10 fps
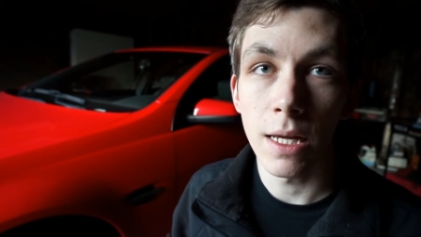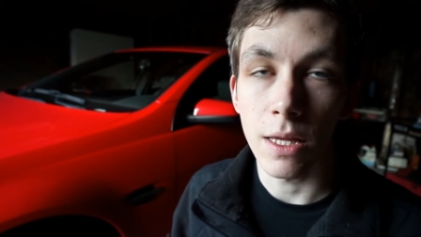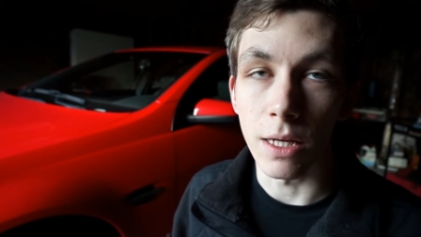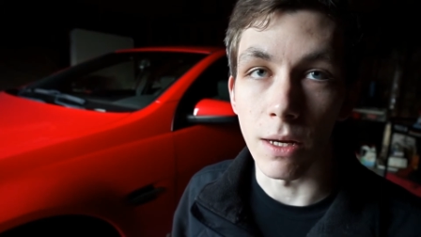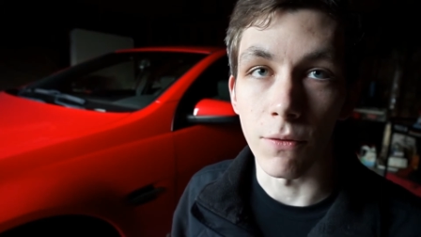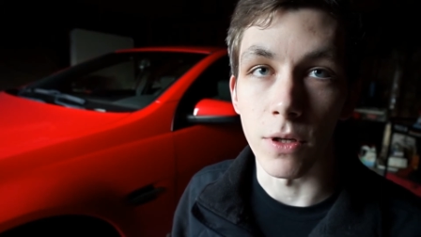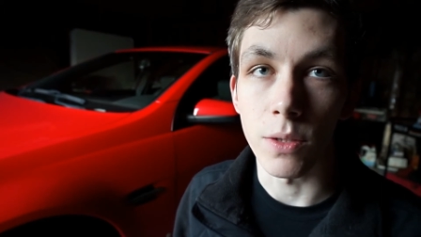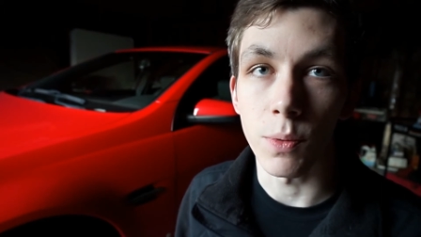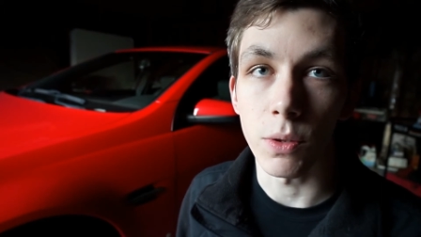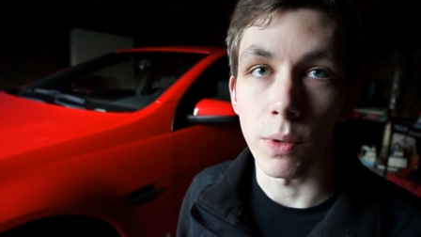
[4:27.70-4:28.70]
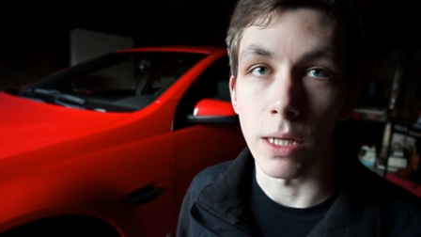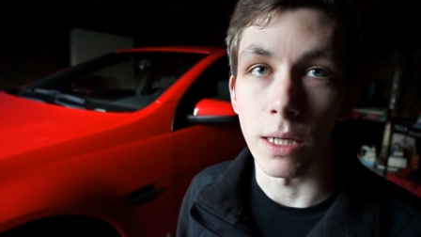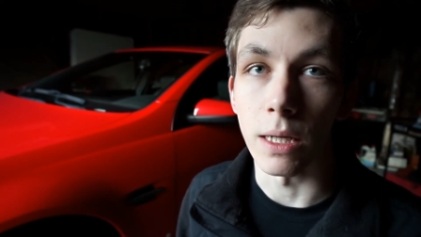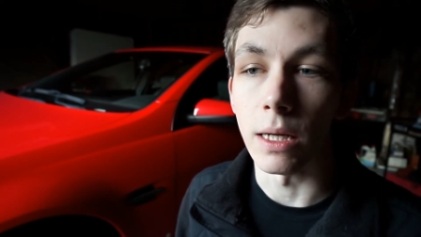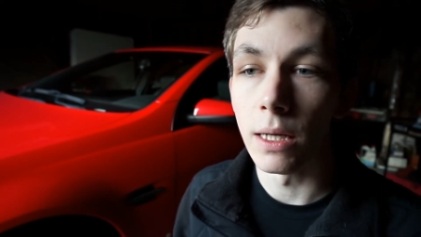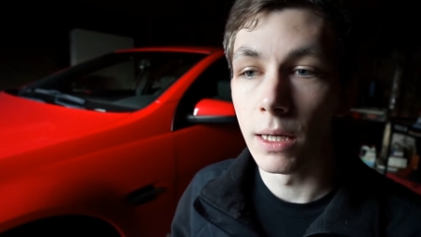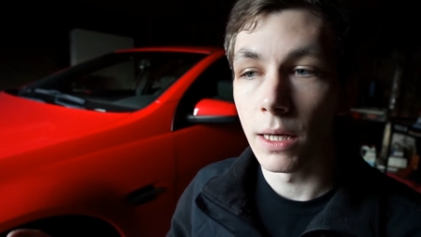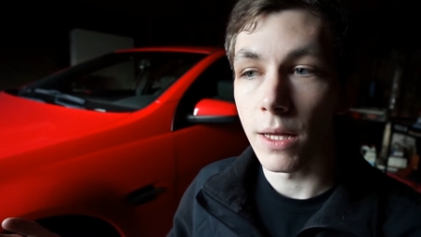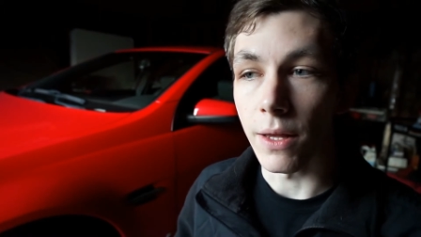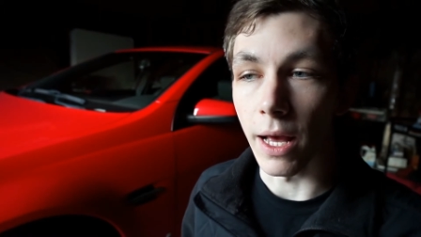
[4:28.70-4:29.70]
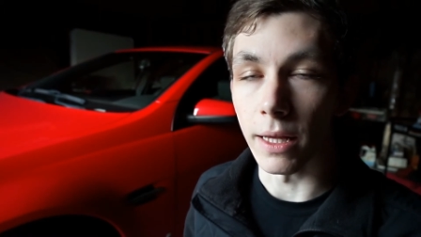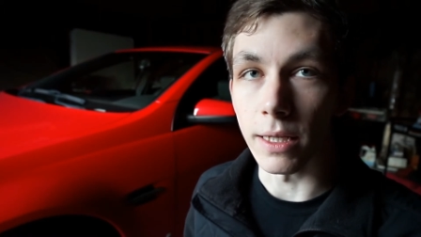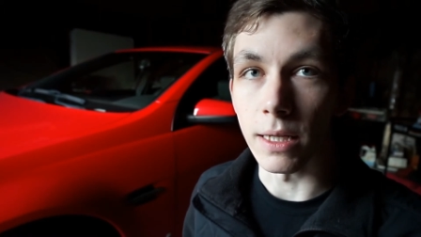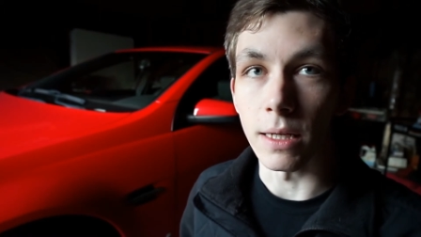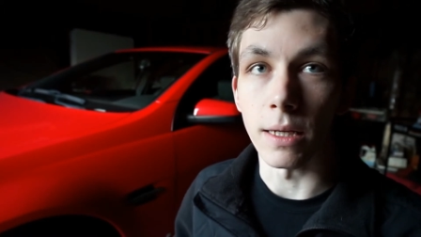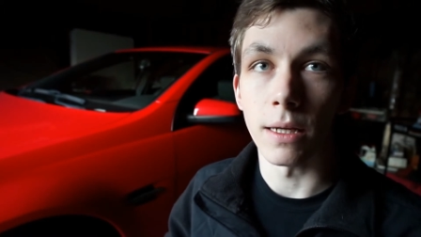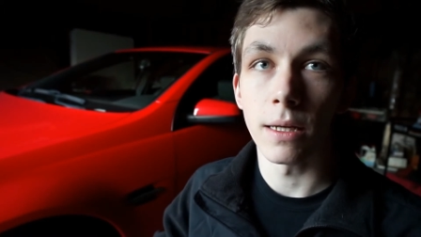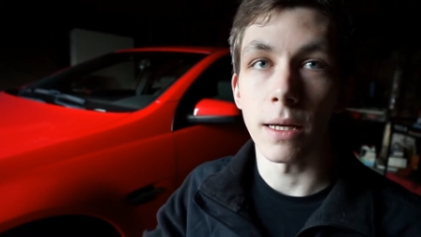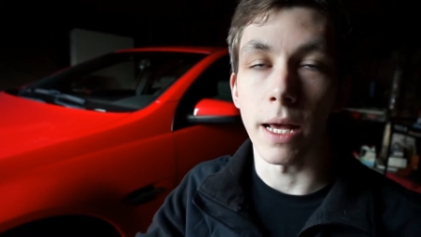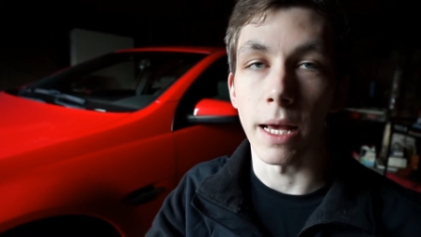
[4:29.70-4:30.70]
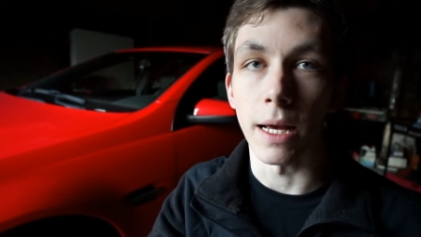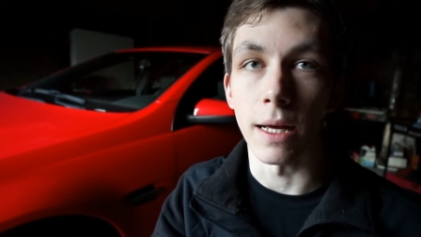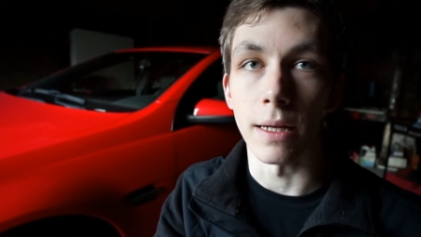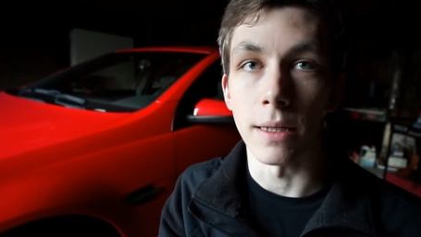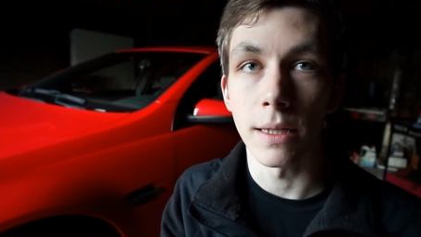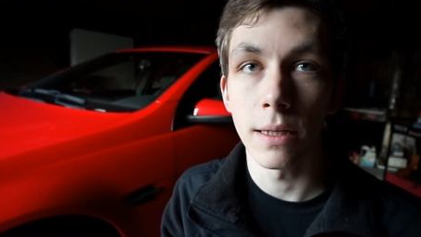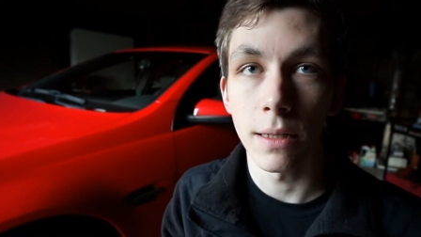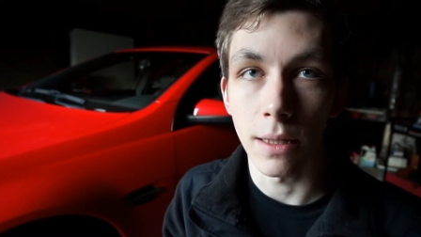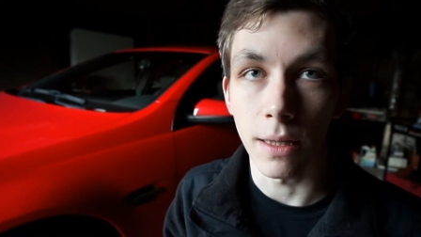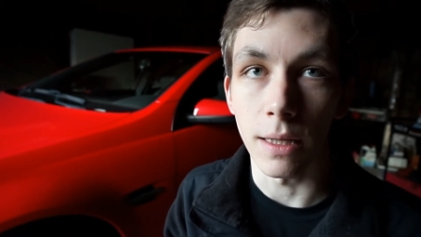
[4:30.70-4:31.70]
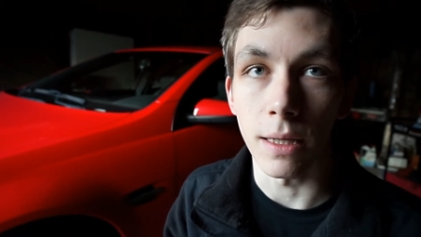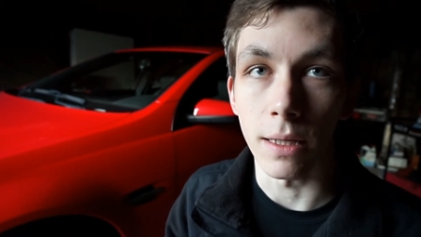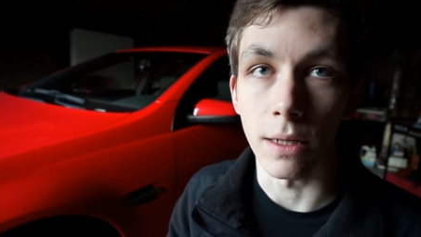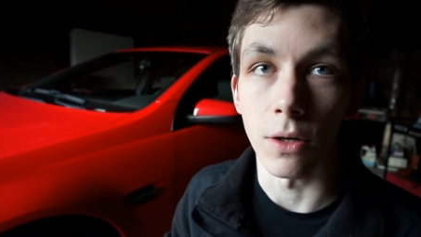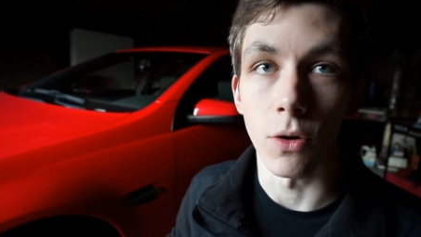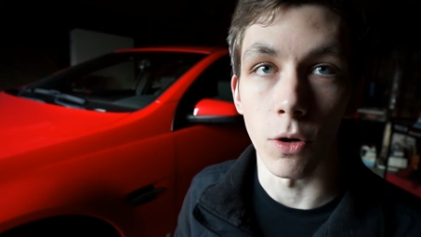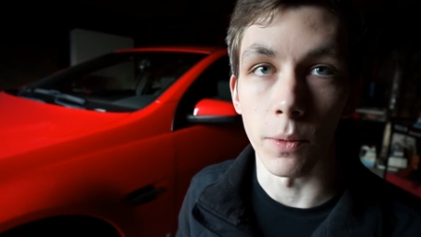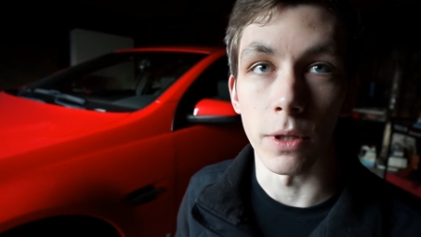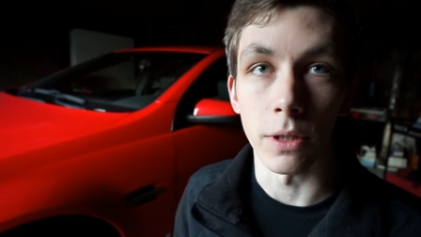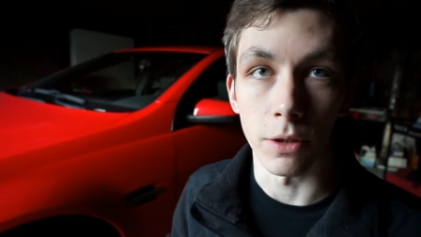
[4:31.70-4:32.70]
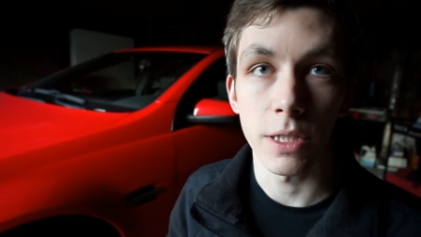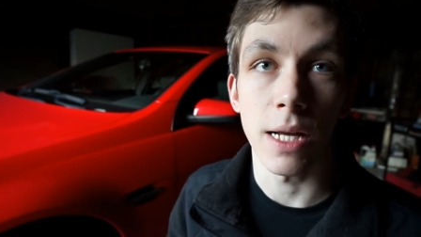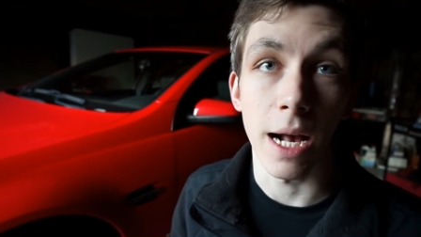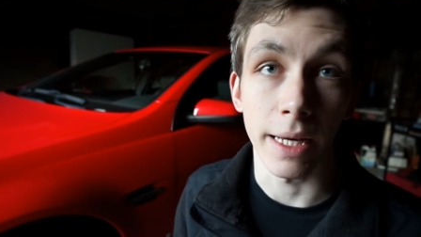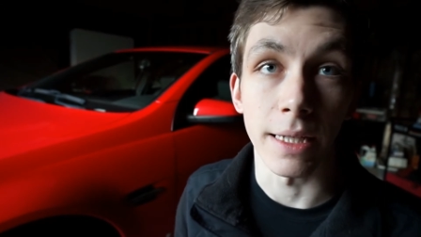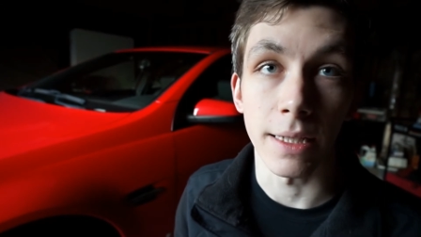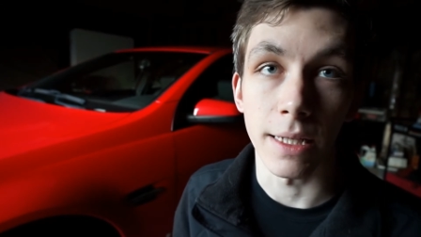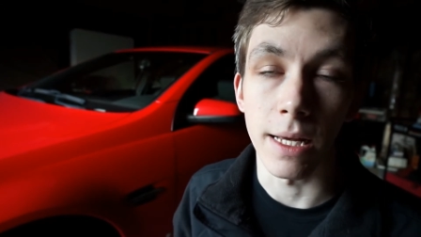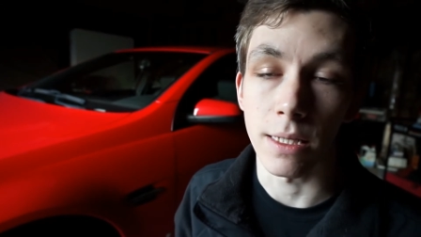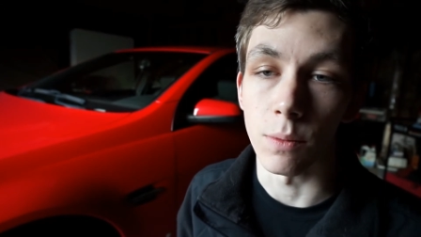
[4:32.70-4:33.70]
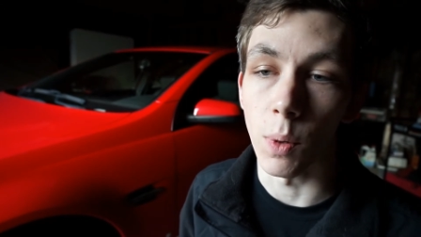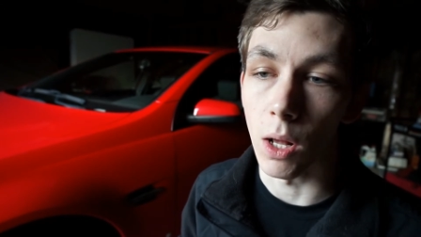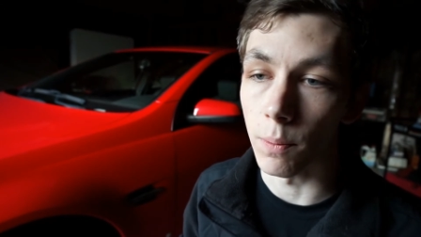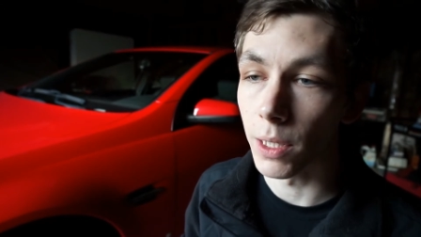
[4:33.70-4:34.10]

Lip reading: the difference between the LED and the normal or stock incandescent bulb.